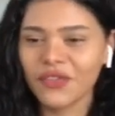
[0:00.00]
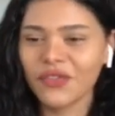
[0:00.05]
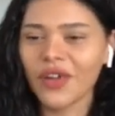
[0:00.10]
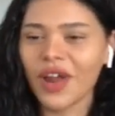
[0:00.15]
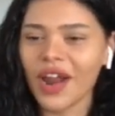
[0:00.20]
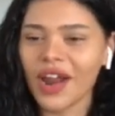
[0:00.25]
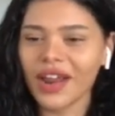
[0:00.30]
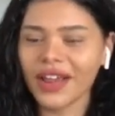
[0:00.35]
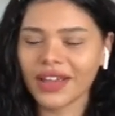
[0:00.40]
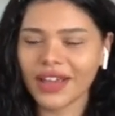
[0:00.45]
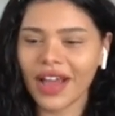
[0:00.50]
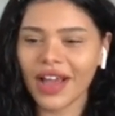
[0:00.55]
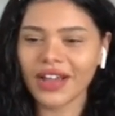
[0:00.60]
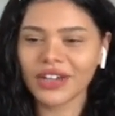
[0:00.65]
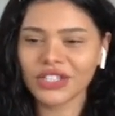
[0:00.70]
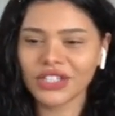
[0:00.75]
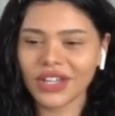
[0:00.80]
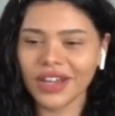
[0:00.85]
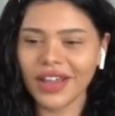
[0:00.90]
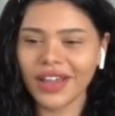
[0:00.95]
Very
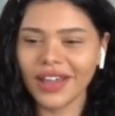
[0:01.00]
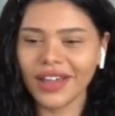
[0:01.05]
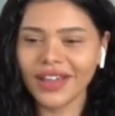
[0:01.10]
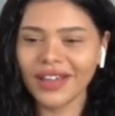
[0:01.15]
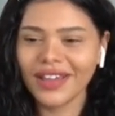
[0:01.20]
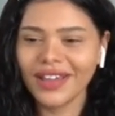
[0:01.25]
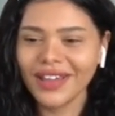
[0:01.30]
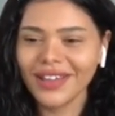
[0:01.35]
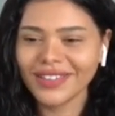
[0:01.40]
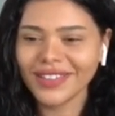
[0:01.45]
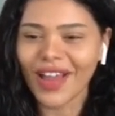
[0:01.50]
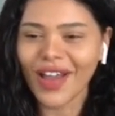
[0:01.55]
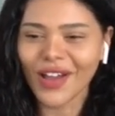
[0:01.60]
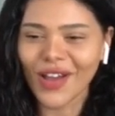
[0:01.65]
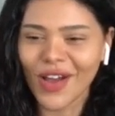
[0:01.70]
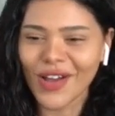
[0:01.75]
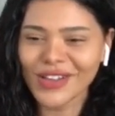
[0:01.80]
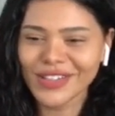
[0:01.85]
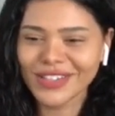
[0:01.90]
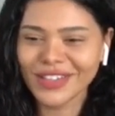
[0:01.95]
catchy. There
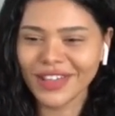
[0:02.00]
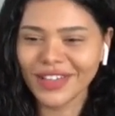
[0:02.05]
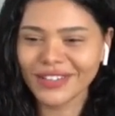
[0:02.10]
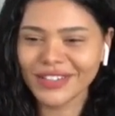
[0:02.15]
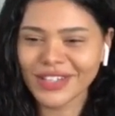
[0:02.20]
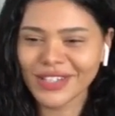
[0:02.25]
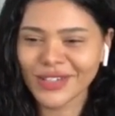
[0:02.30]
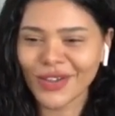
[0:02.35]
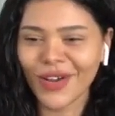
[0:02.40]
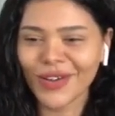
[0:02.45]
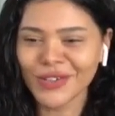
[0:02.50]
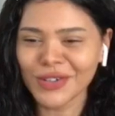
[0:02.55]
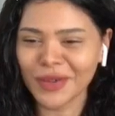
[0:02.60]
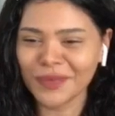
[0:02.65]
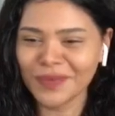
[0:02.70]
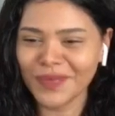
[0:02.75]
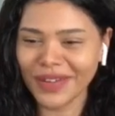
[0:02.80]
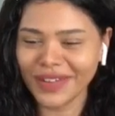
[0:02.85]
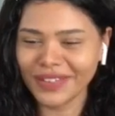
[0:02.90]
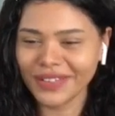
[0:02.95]
goes the disco
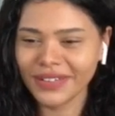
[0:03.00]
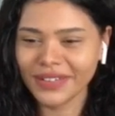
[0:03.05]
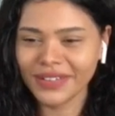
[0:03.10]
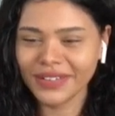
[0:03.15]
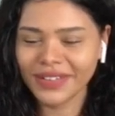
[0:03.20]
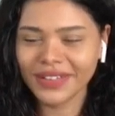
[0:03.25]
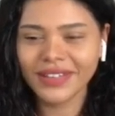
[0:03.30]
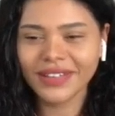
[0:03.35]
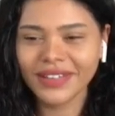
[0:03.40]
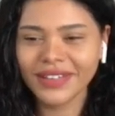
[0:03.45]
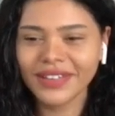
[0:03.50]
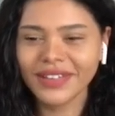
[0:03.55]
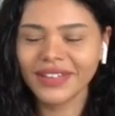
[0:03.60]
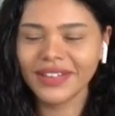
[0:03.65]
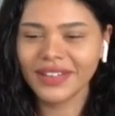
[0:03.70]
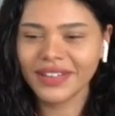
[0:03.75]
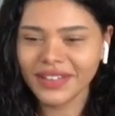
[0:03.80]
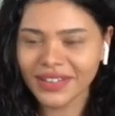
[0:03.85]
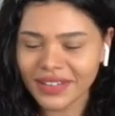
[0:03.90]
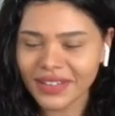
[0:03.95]
drum head.
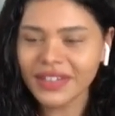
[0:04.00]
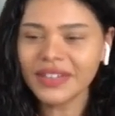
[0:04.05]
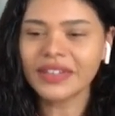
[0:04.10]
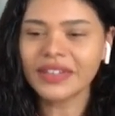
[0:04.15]
I